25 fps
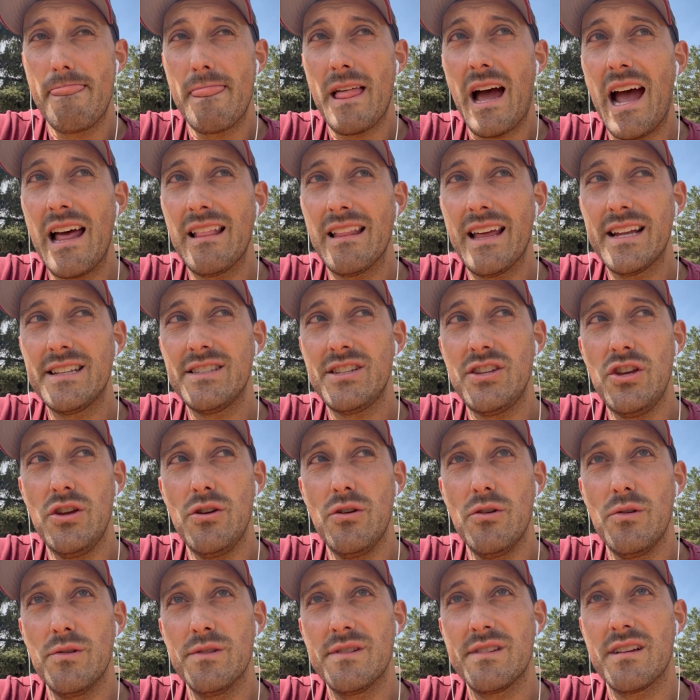I like to
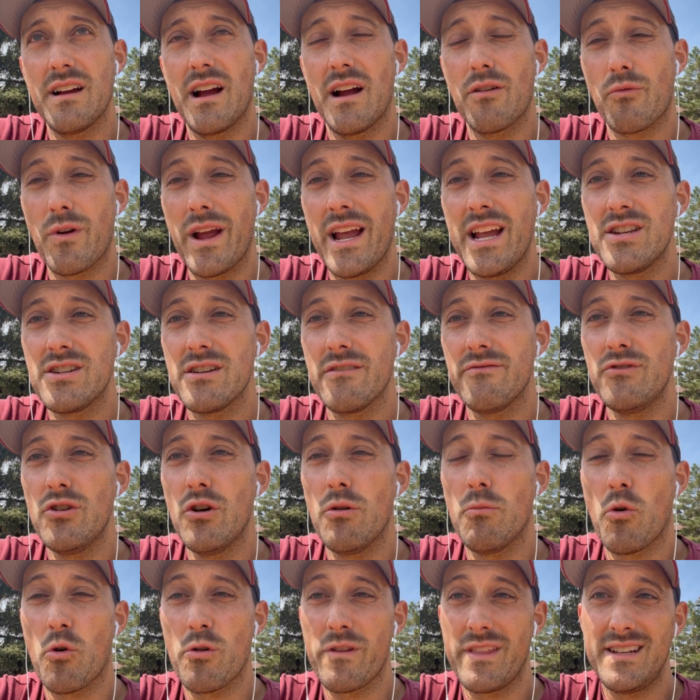use a range of no
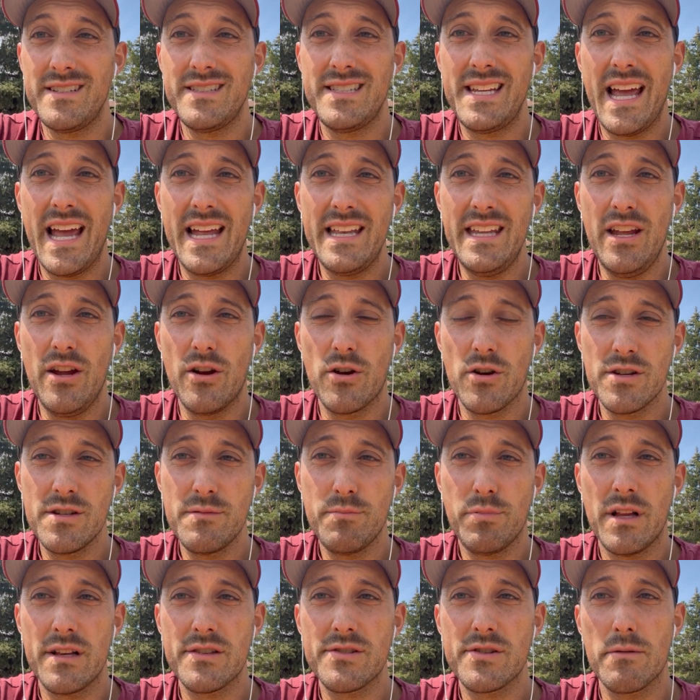more than 10 years
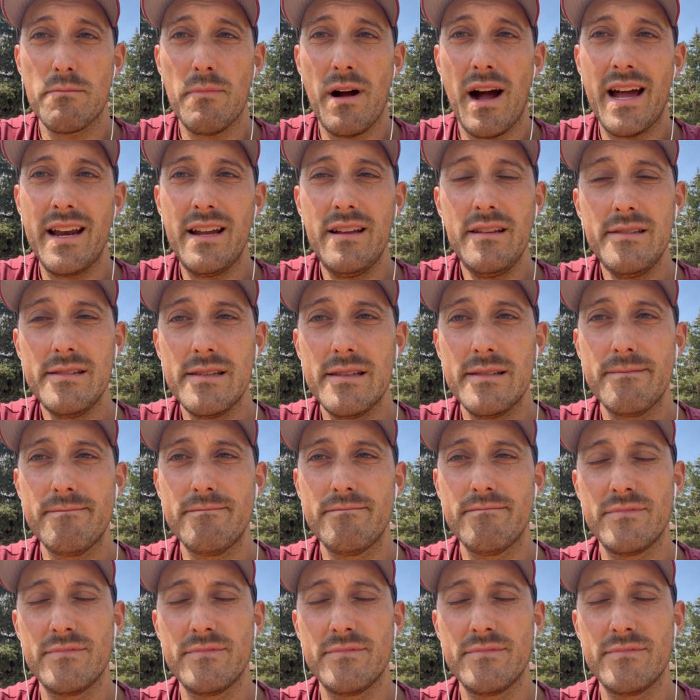plus or minus.